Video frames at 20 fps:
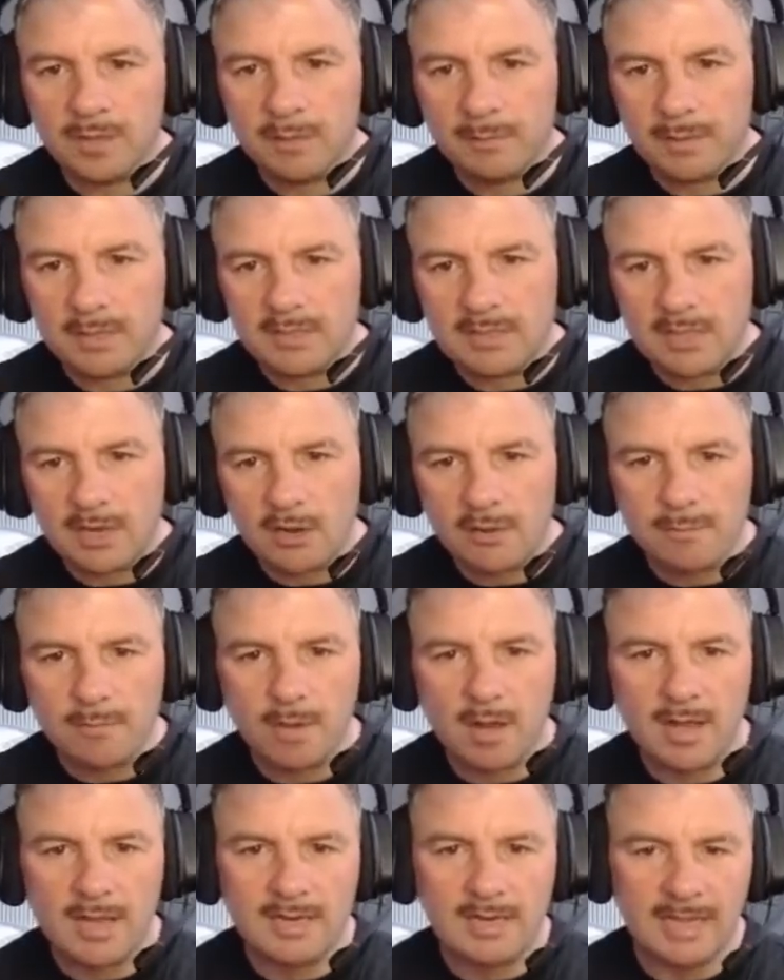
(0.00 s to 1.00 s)
Because I don't
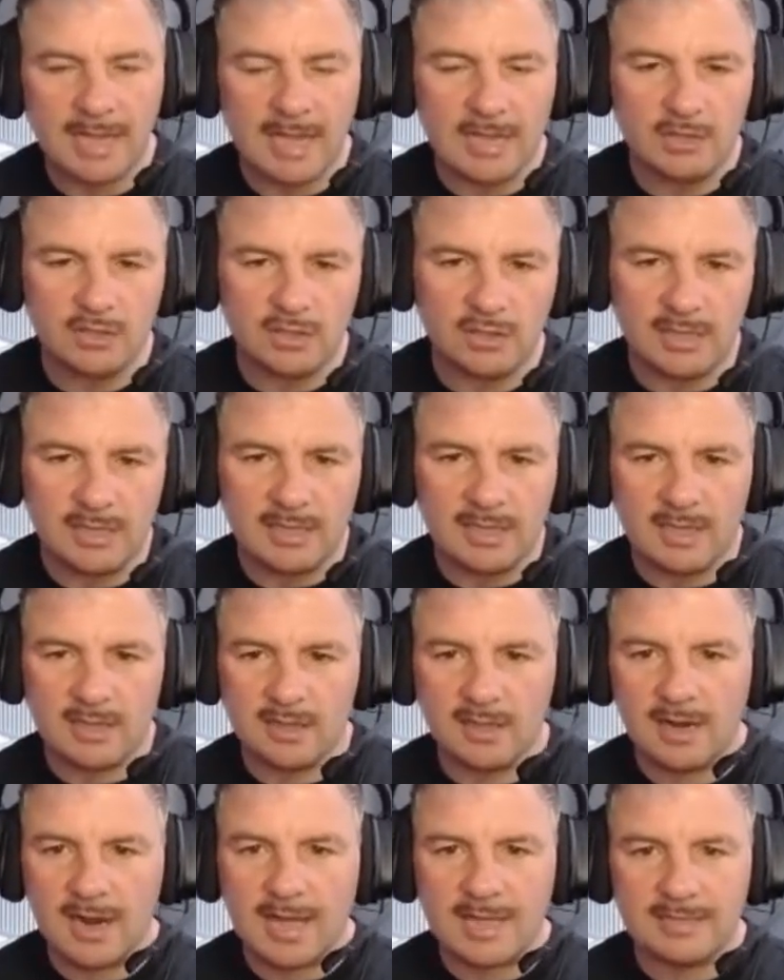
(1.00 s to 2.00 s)
mind occasionally that
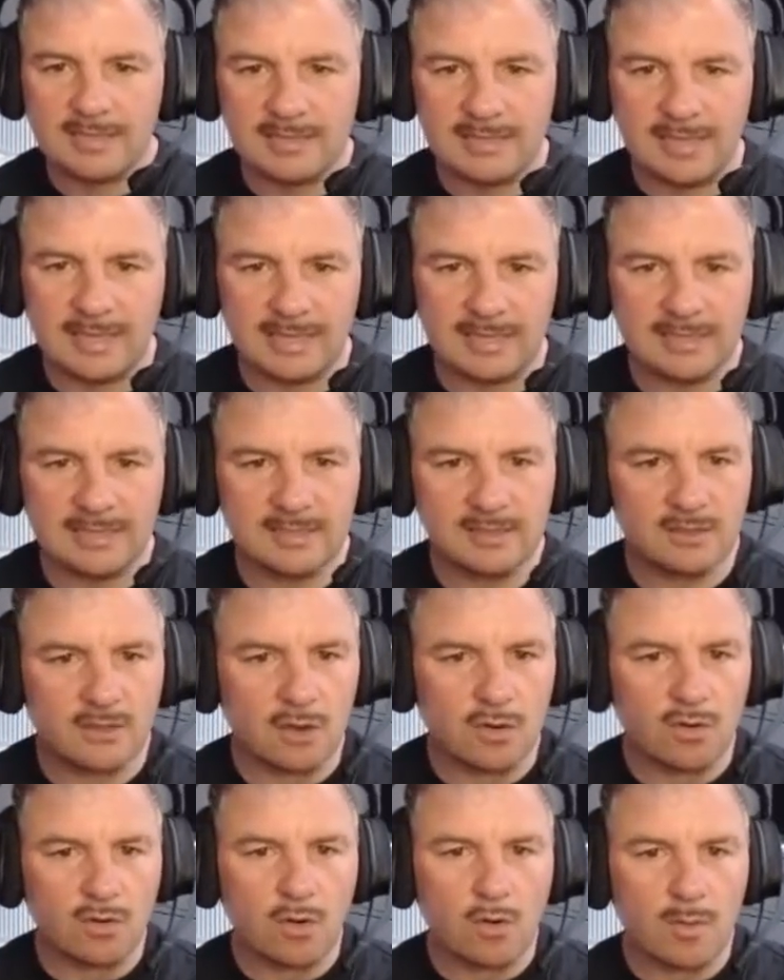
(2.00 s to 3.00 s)
the last 6
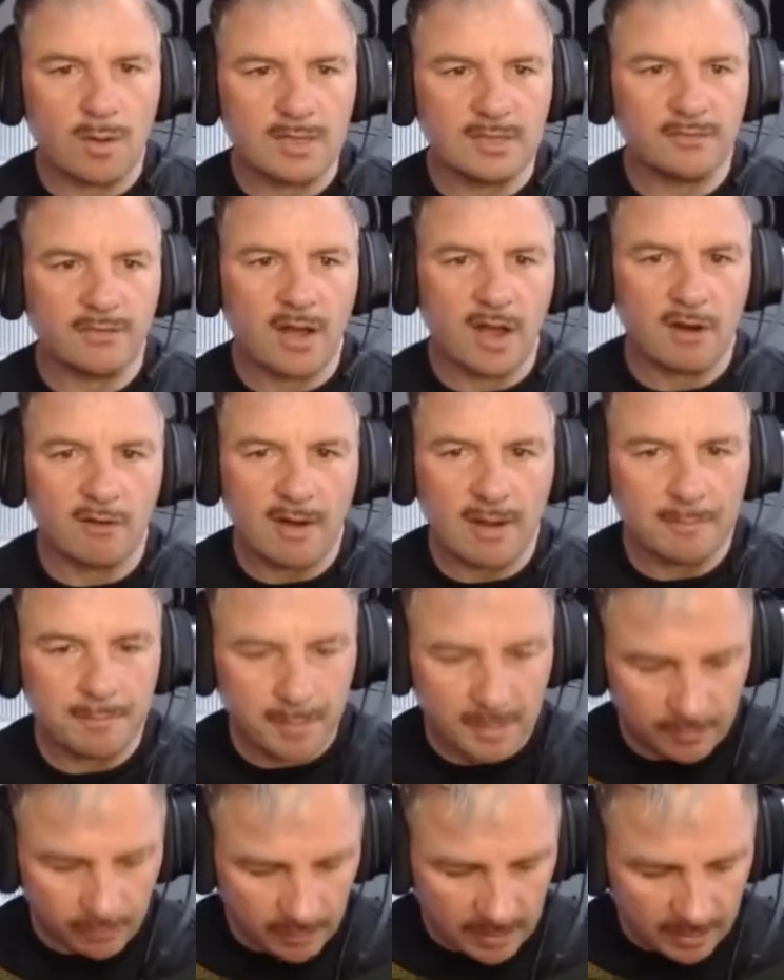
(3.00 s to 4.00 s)
don't always fire up,
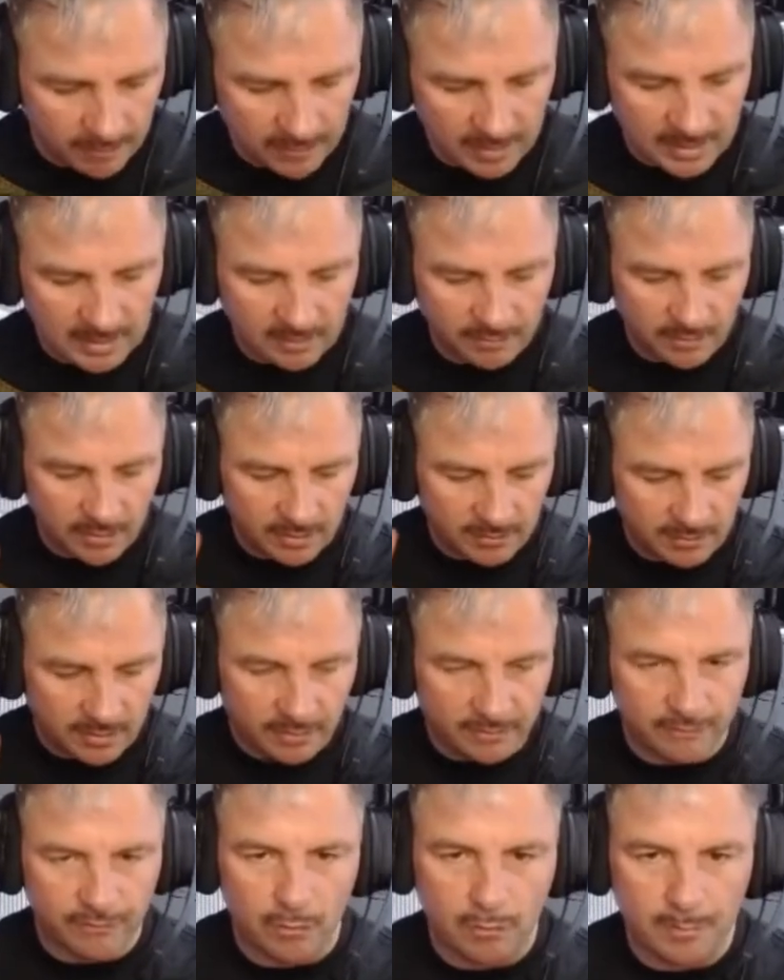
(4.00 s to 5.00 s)
but if we ever get the very
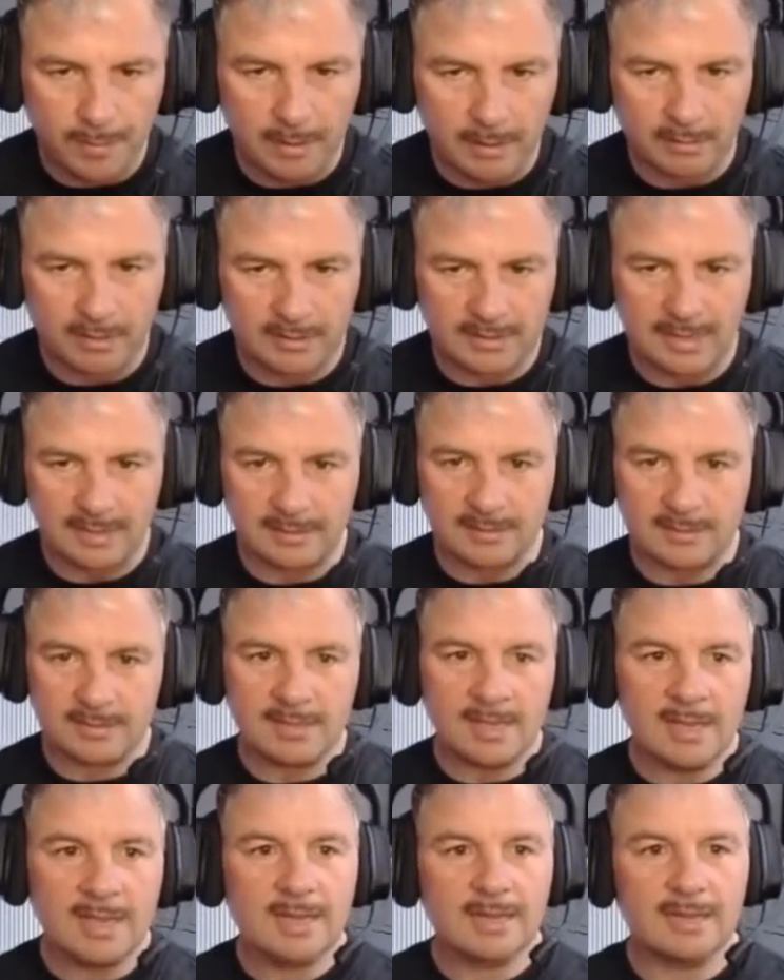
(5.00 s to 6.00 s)
full belt, it does.
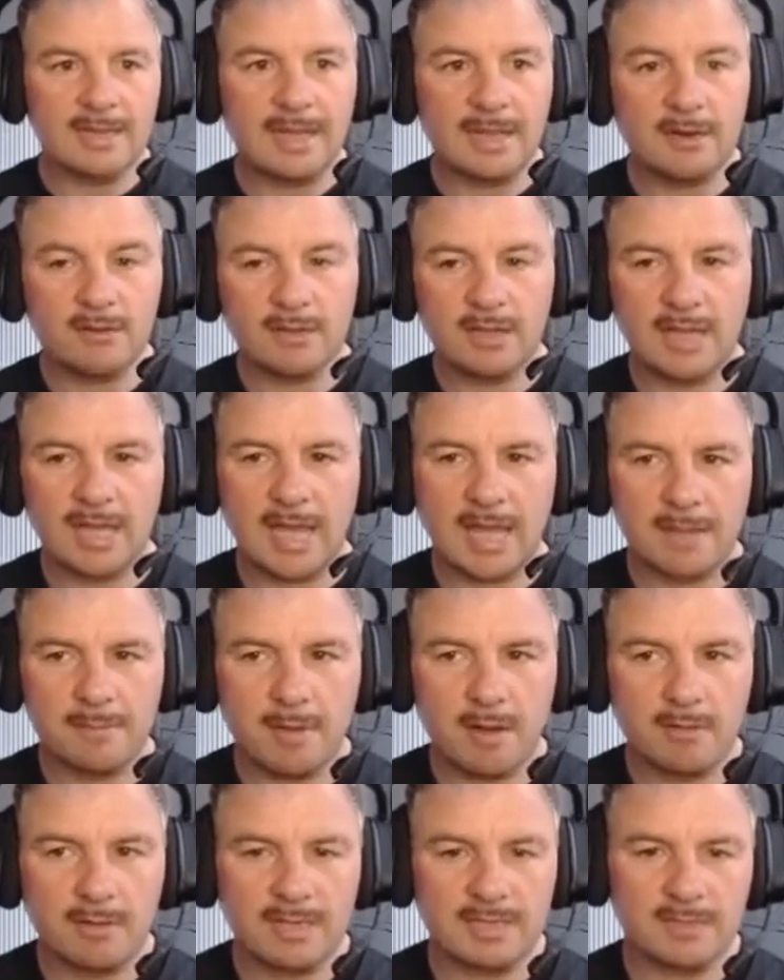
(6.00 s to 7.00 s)
Later in the game,
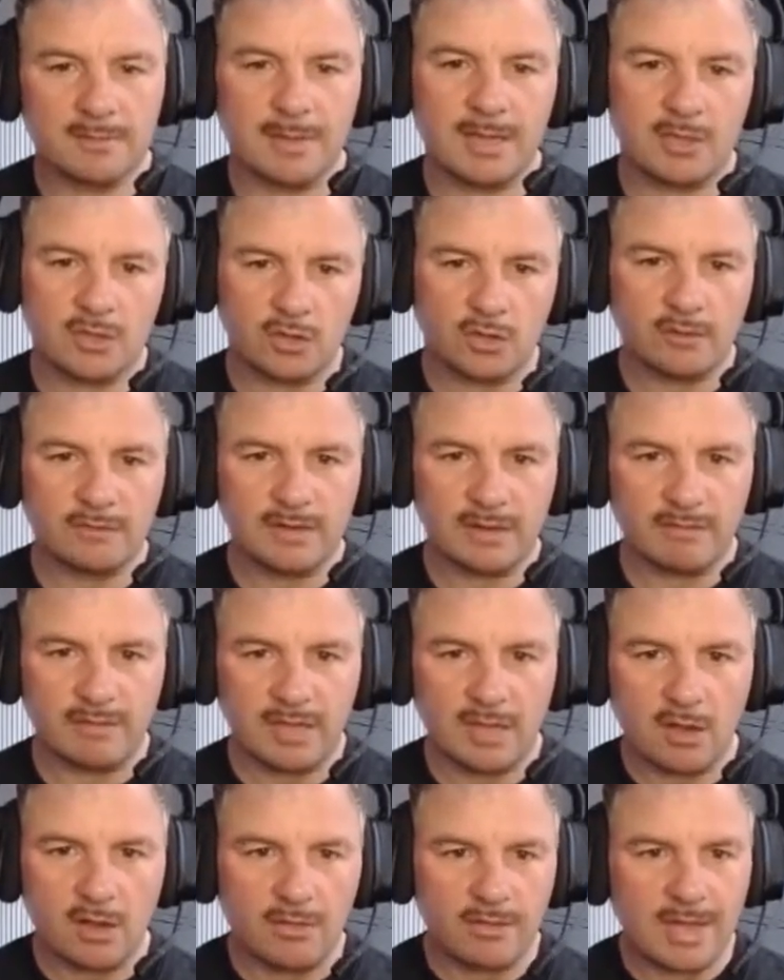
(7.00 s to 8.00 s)
I'll need to make sure I've
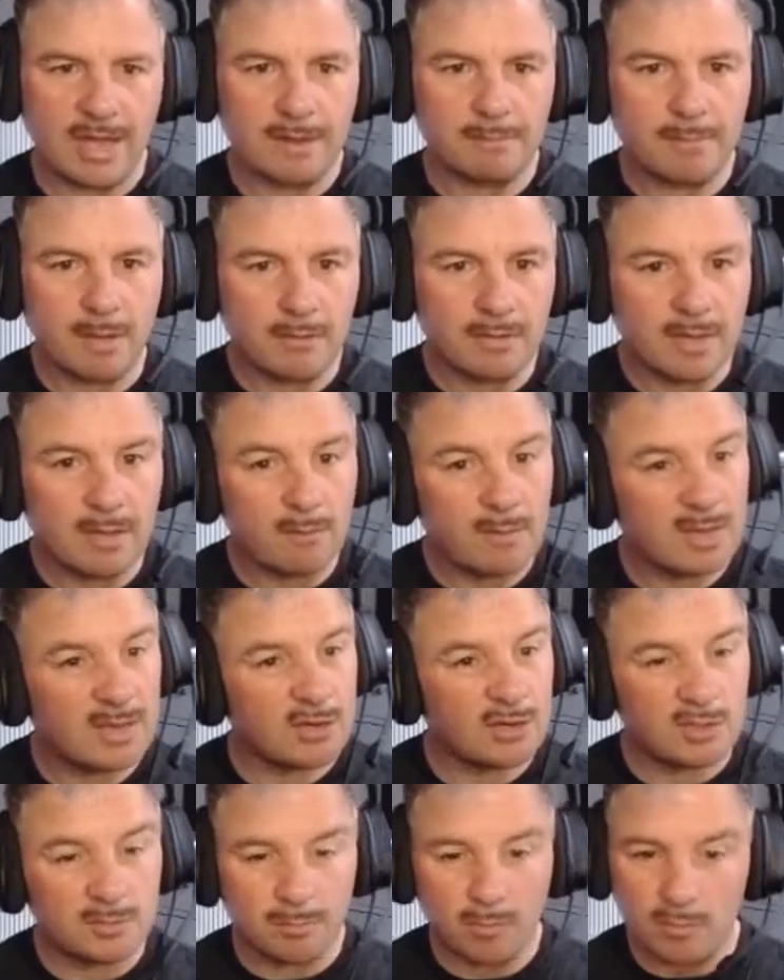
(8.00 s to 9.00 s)
definitely got that, but then we can
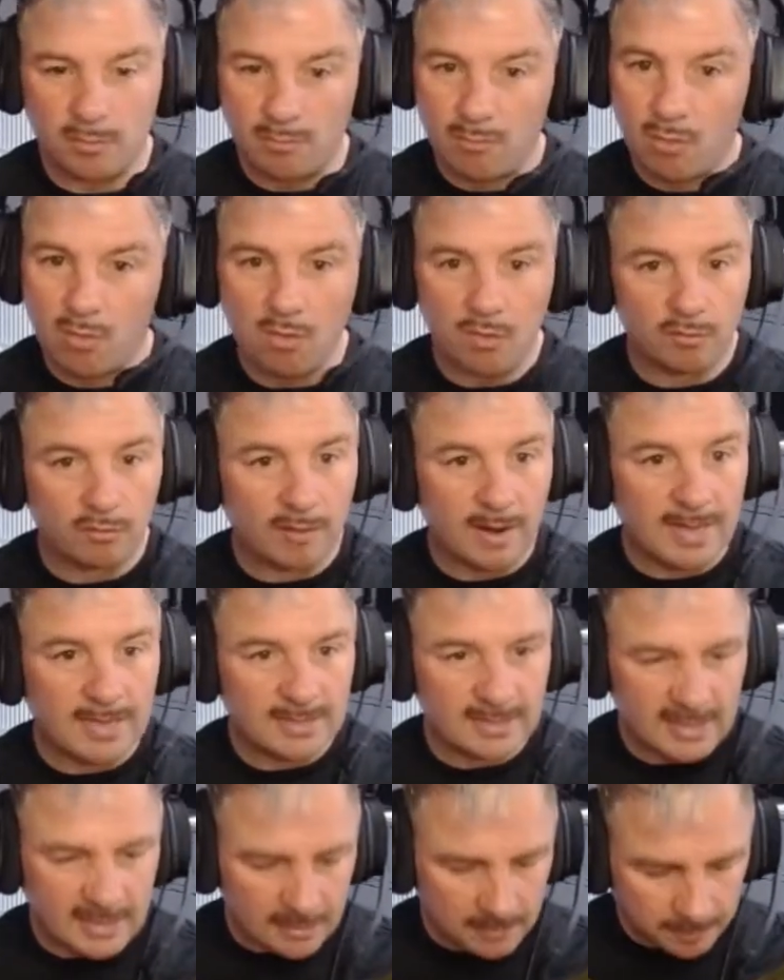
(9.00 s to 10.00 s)
just put more
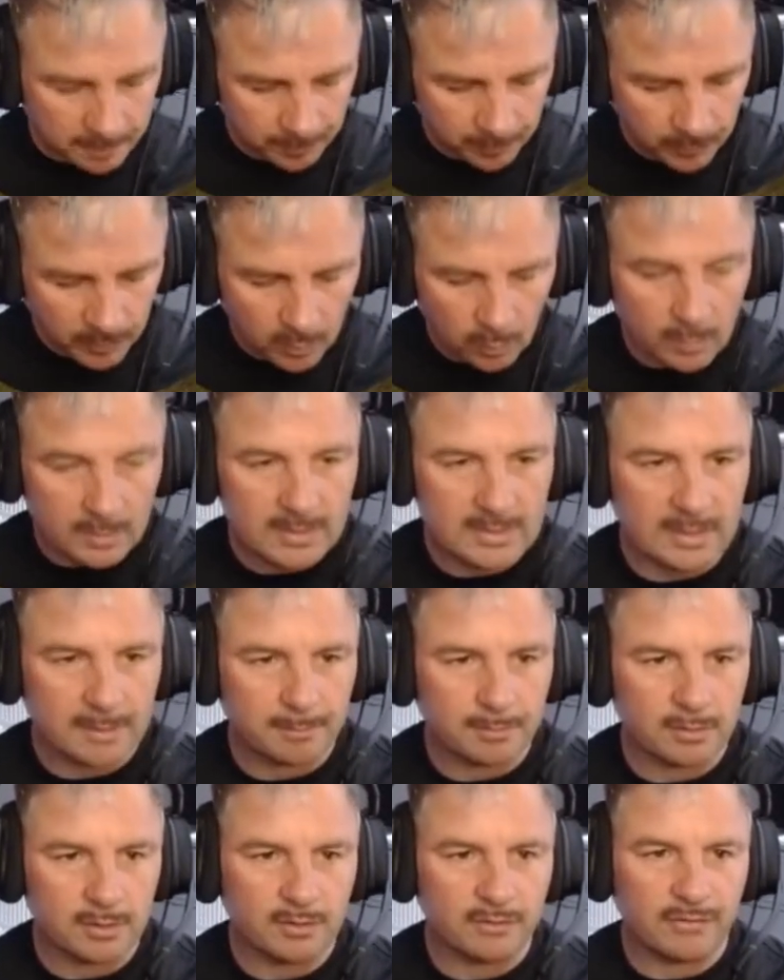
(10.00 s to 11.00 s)
arrays in with
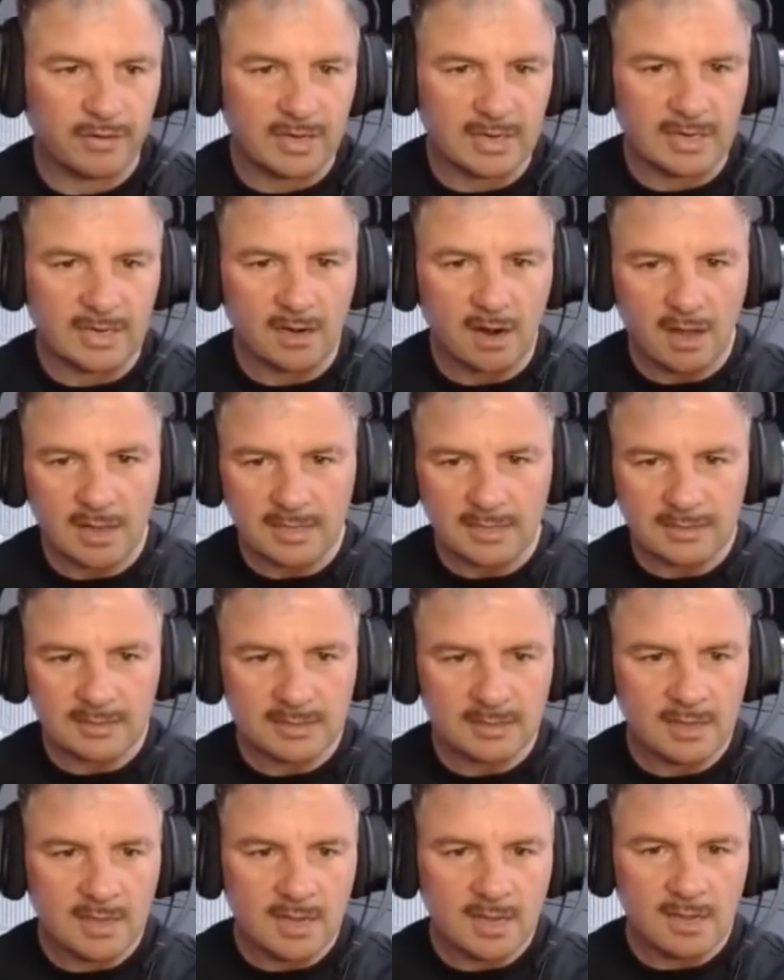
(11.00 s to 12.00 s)
separate feeding
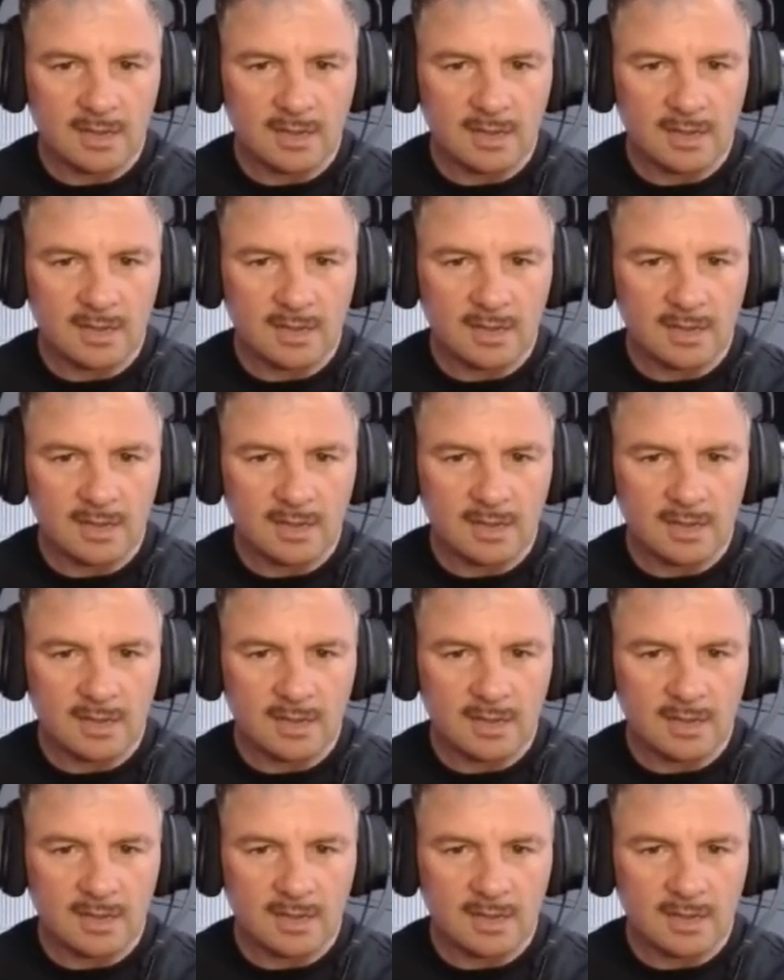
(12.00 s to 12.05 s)
lines.